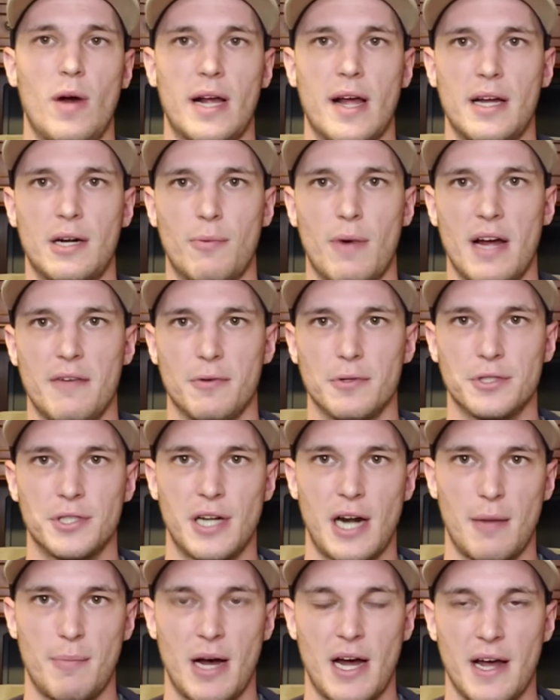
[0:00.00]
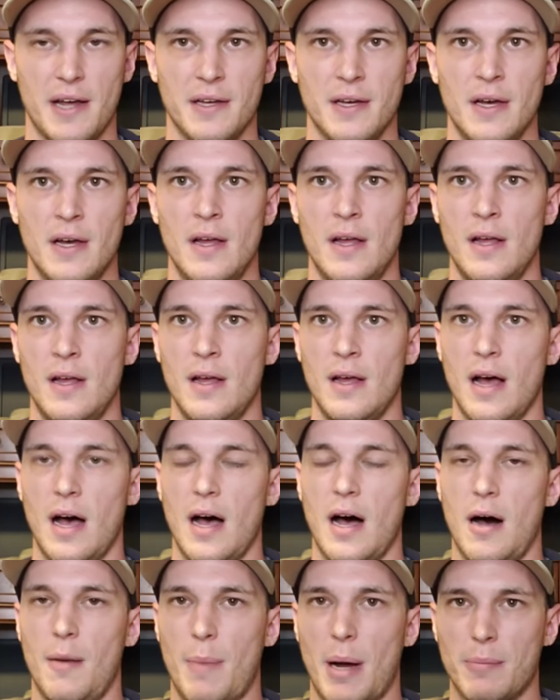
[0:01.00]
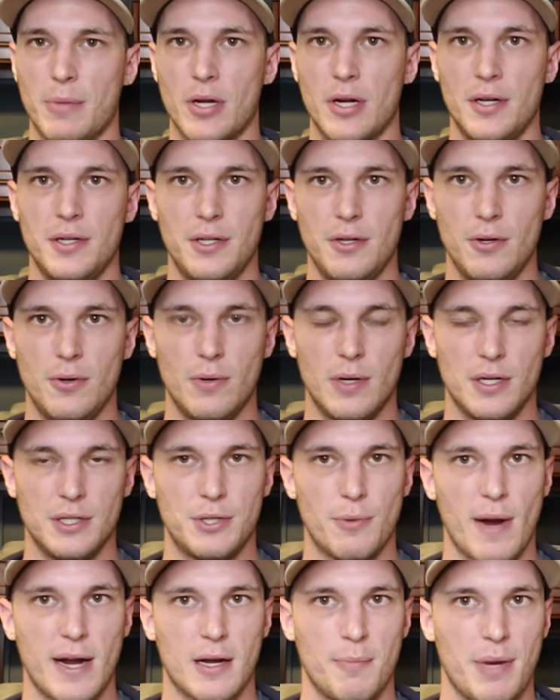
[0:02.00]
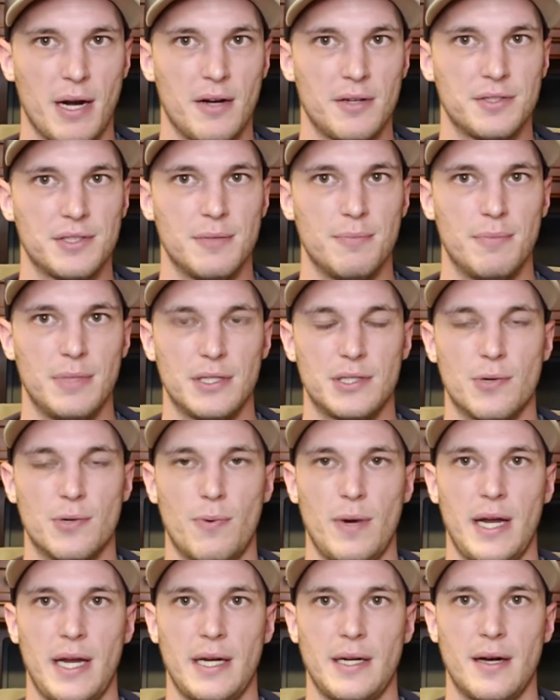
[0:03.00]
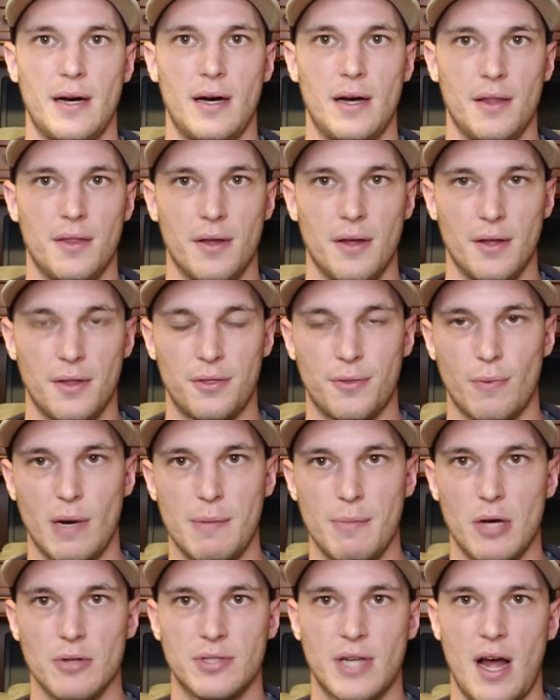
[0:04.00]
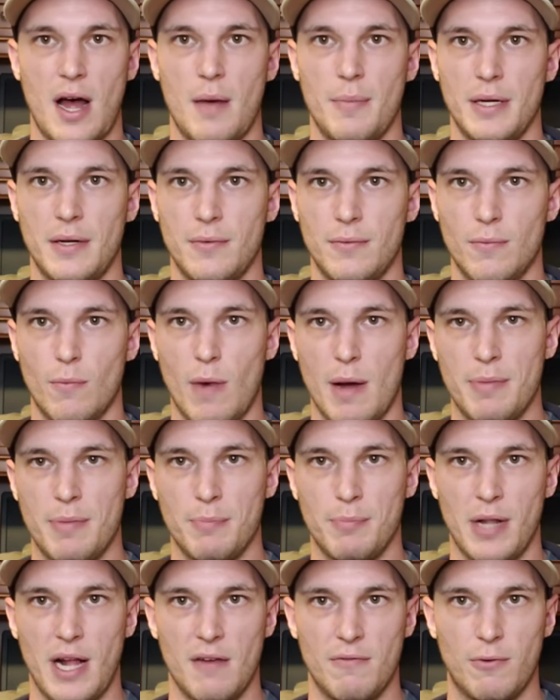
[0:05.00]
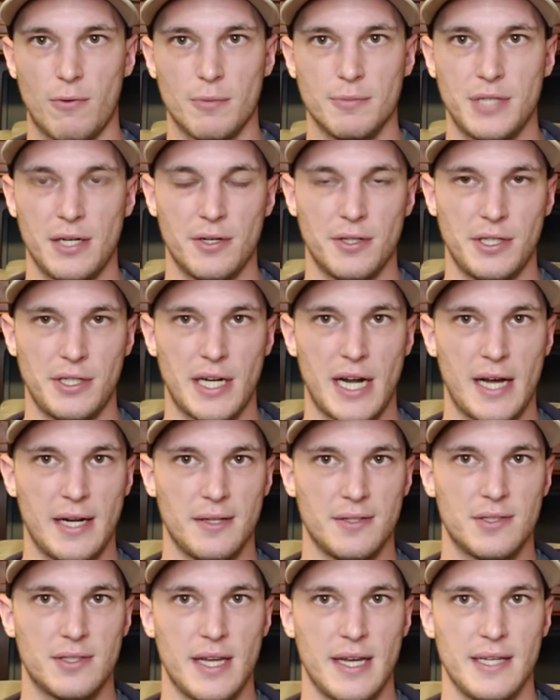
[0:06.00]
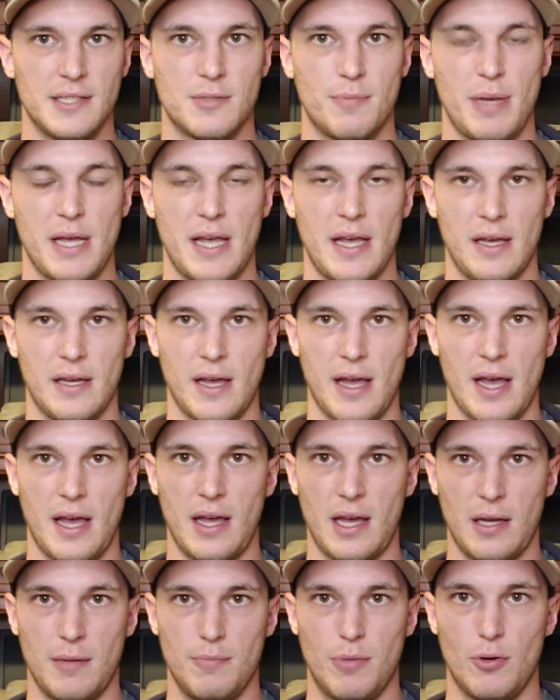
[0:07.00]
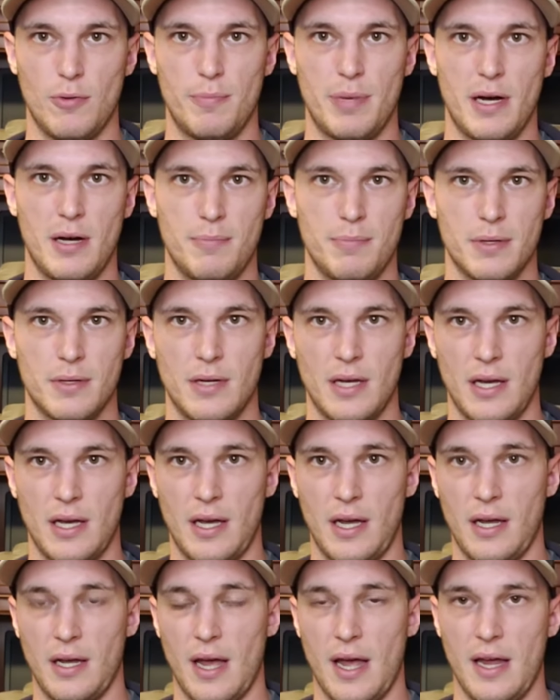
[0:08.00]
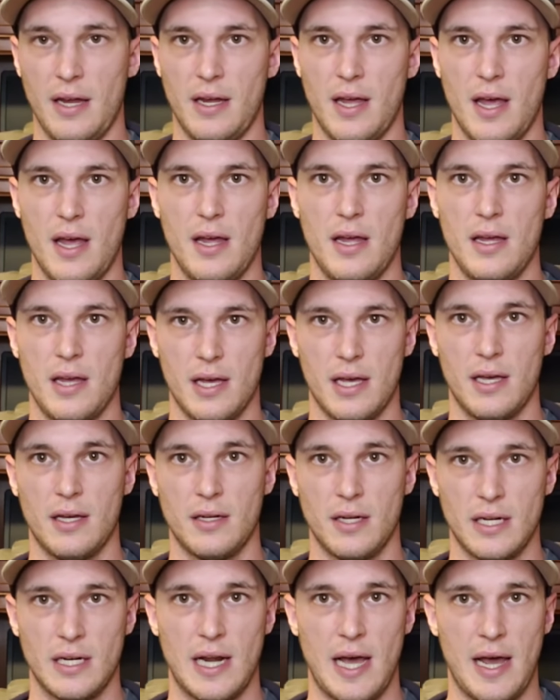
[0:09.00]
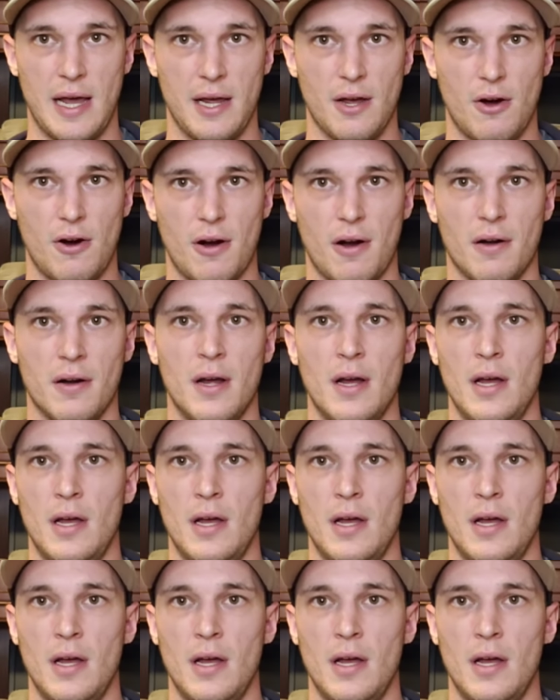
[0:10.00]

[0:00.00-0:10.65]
kind of rifle should I buy? I'm going to do a direct comparison between the 3 most common weapon platforms here in the United States, being a bullpup, a AK, and an AR.